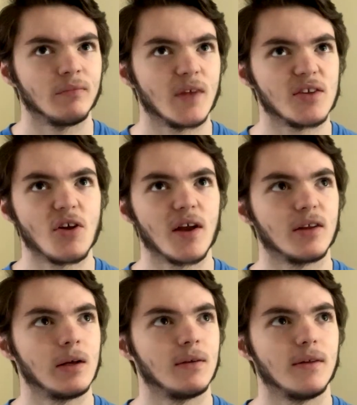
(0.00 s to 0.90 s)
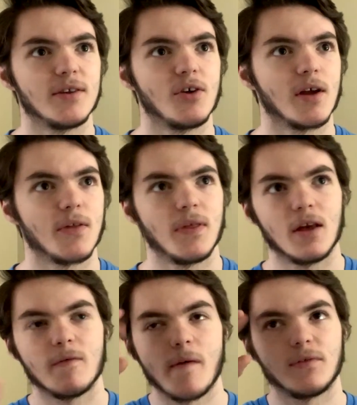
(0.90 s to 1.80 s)
That's all I can
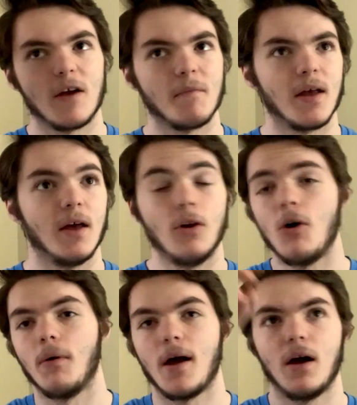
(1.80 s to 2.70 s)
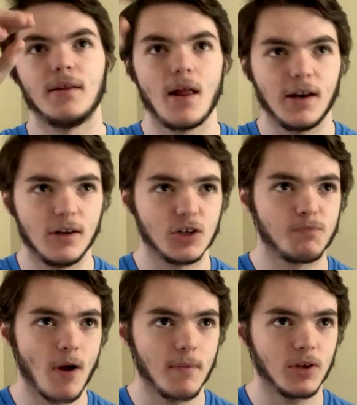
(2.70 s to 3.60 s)
think of off the top of my head. Oh, Daddy Dutch
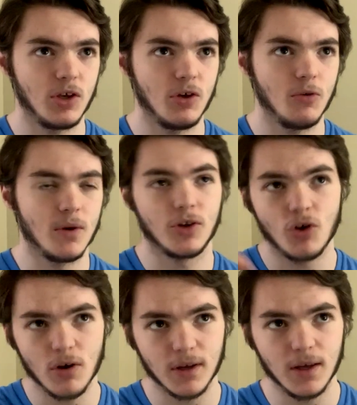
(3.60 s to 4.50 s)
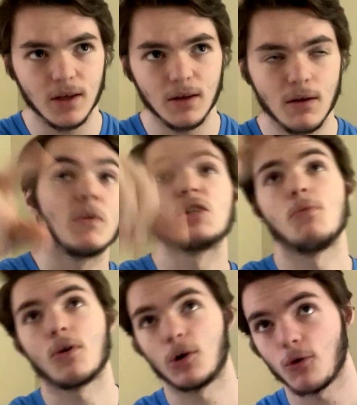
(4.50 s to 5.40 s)
Barbecue and Cooking,
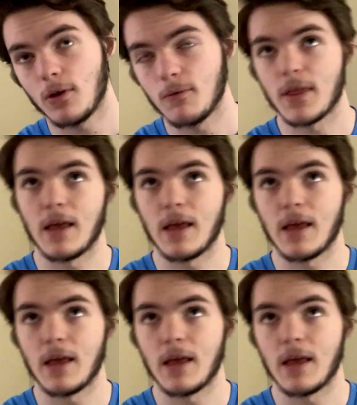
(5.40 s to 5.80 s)
Smoking and Grilling with